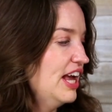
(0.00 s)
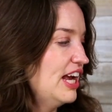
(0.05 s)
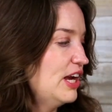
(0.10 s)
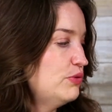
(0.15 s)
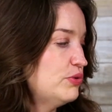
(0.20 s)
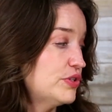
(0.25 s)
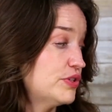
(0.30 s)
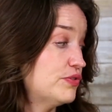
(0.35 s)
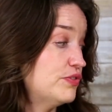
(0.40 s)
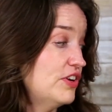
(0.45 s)
It
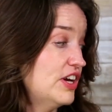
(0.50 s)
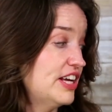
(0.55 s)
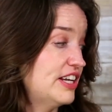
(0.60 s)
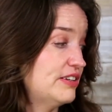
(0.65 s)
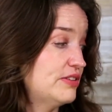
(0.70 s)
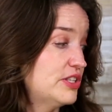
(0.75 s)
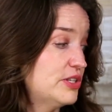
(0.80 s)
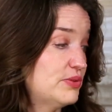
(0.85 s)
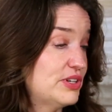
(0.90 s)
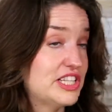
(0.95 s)
was
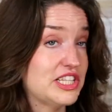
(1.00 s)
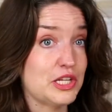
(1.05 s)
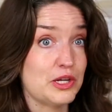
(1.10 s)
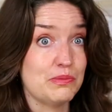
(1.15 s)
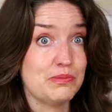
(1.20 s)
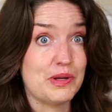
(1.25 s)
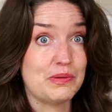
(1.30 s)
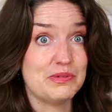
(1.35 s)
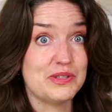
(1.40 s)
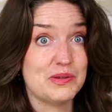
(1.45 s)
fun, so he
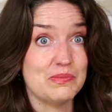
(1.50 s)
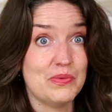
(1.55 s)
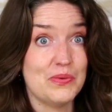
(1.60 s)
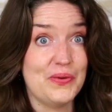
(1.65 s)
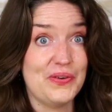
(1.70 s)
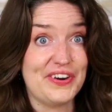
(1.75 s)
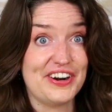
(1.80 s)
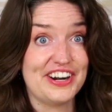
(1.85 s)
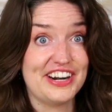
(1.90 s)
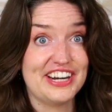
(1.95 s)
slurped up some
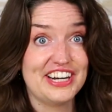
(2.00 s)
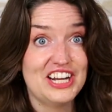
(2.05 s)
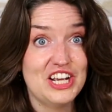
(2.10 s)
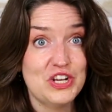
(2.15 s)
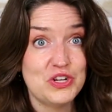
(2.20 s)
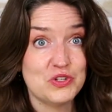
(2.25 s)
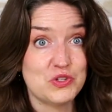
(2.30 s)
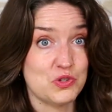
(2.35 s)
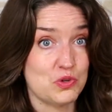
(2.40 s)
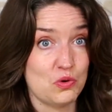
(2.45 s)
more.
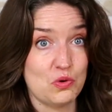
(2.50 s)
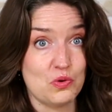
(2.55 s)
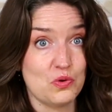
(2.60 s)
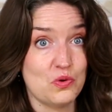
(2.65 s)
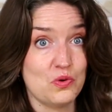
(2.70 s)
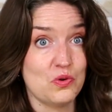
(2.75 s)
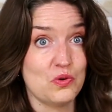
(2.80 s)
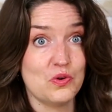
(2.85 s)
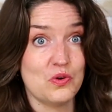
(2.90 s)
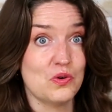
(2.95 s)

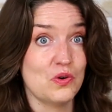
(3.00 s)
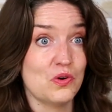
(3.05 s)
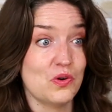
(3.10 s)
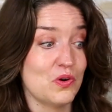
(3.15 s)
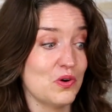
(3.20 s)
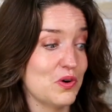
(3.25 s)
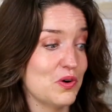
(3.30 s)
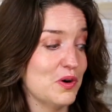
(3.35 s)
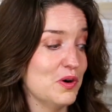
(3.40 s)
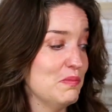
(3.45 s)

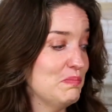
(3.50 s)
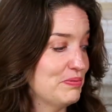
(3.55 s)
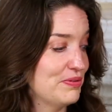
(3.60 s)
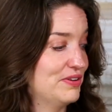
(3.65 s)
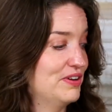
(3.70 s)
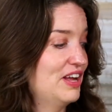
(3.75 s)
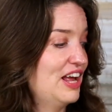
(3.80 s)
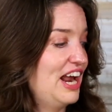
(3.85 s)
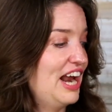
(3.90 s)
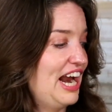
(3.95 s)
Slurp!
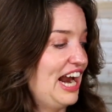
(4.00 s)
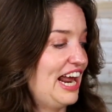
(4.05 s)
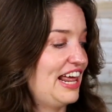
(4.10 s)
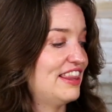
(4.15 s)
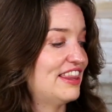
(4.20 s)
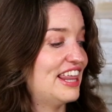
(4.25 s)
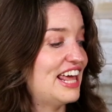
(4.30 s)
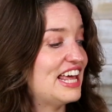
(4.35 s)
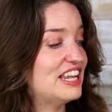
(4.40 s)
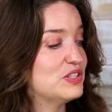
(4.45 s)

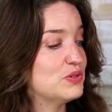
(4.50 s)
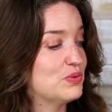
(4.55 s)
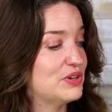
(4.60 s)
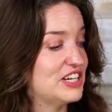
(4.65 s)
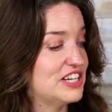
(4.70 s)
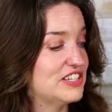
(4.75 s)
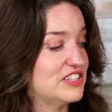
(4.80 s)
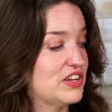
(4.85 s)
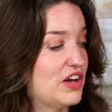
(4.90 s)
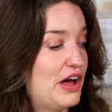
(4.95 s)
And that's when
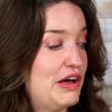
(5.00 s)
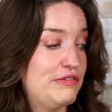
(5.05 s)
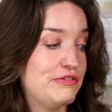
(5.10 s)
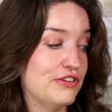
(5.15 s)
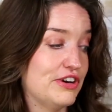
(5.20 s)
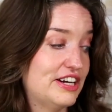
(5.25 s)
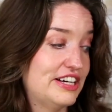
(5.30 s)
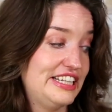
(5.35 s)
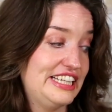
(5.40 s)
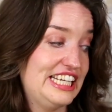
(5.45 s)
he saw
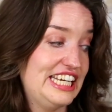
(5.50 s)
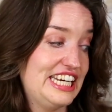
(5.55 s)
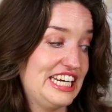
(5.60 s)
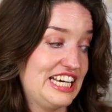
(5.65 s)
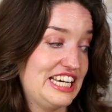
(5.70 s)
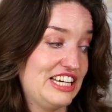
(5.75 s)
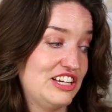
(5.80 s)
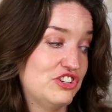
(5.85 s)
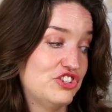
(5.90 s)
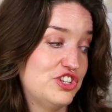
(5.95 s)

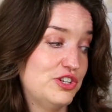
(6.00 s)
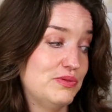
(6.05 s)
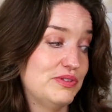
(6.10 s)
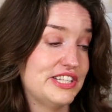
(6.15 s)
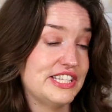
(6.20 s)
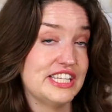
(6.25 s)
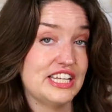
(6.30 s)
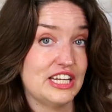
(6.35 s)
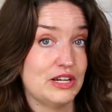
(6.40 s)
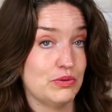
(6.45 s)
Froggalina. She
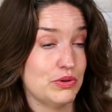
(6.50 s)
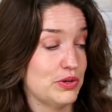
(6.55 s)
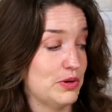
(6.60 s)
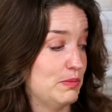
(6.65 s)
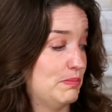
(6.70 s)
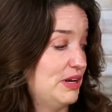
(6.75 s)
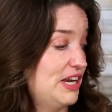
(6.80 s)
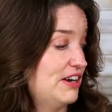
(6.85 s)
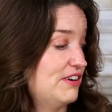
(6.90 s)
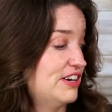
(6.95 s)
was sitting with
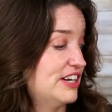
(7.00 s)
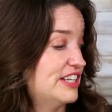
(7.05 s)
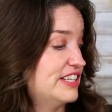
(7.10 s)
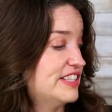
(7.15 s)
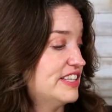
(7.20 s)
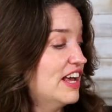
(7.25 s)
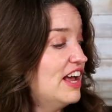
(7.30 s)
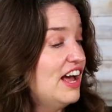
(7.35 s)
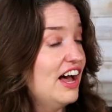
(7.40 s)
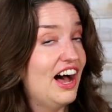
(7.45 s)
her
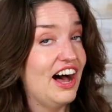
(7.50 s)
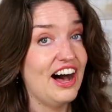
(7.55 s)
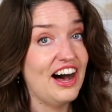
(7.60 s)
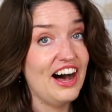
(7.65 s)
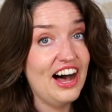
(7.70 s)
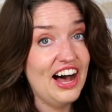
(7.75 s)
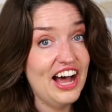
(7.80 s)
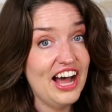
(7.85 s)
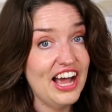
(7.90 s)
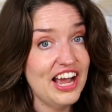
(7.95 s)
parents.
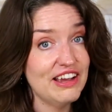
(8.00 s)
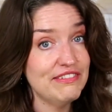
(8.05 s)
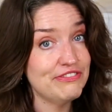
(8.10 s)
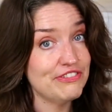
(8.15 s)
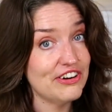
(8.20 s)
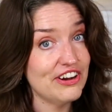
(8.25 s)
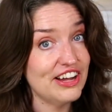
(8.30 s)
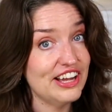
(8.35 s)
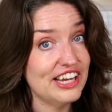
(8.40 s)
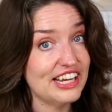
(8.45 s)
"Hi,
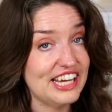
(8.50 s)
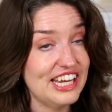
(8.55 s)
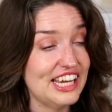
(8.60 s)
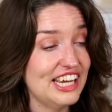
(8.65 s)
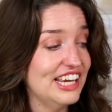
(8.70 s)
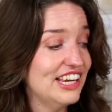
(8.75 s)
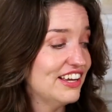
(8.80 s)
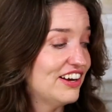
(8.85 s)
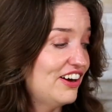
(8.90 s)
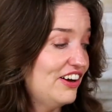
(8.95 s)

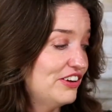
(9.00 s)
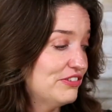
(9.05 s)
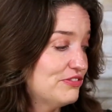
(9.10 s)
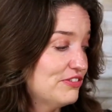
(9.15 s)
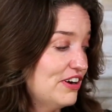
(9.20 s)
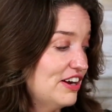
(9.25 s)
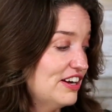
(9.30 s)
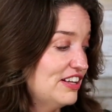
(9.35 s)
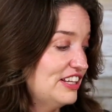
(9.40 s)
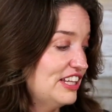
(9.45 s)
Froggy," called
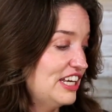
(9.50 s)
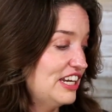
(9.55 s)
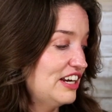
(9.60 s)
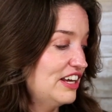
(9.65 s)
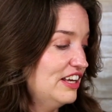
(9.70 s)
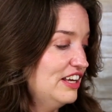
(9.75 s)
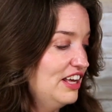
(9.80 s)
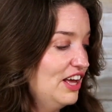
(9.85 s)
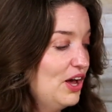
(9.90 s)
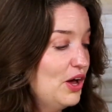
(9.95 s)

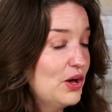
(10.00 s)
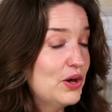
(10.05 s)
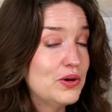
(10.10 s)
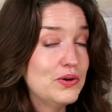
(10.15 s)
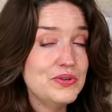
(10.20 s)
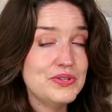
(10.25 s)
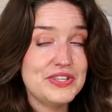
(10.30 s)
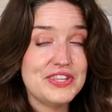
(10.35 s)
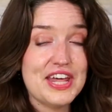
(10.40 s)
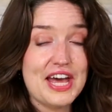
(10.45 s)
Froggalina.
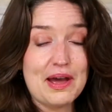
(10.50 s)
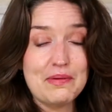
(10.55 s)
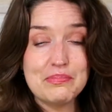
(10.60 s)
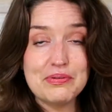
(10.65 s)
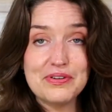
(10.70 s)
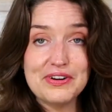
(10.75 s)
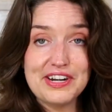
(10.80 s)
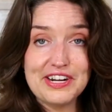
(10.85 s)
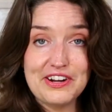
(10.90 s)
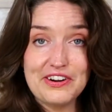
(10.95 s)
"Who's that
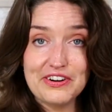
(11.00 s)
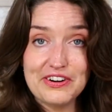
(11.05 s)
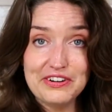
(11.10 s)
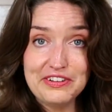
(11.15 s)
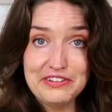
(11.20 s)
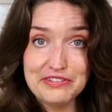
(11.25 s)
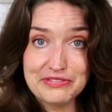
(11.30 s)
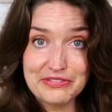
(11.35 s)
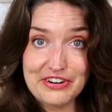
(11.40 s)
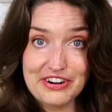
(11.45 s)
pretty
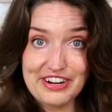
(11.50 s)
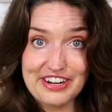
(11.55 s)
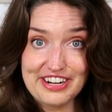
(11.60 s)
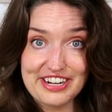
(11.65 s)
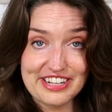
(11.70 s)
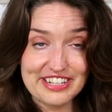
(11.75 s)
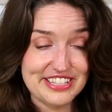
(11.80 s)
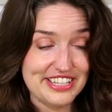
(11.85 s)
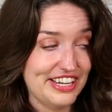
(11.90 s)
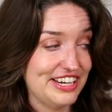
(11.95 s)
girl,
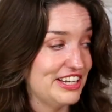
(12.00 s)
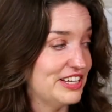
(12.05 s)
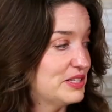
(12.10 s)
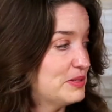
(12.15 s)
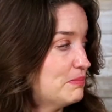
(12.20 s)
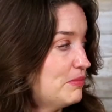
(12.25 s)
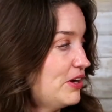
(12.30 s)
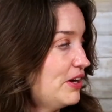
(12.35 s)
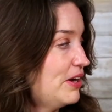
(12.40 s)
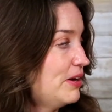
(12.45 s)
Frog?" said
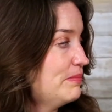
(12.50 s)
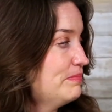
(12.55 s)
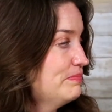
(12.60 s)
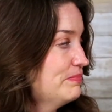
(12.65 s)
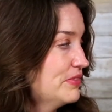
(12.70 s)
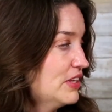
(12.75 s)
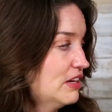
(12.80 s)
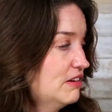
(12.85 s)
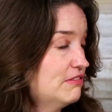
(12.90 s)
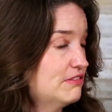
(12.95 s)
his
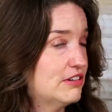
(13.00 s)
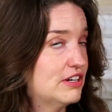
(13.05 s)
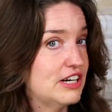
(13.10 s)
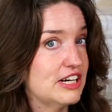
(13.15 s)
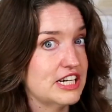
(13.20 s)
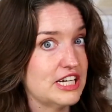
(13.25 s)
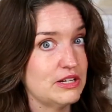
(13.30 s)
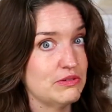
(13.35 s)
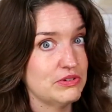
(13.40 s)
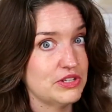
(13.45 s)
mom.
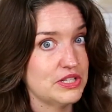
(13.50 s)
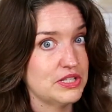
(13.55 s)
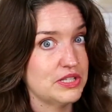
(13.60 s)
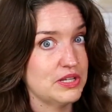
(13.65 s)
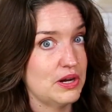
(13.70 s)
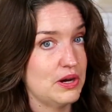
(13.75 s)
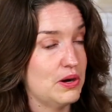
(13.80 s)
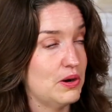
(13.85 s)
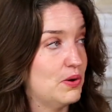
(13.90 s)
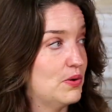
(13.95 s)
Froggy was
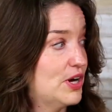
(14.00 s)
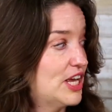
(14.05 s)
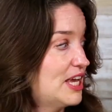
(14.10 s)
so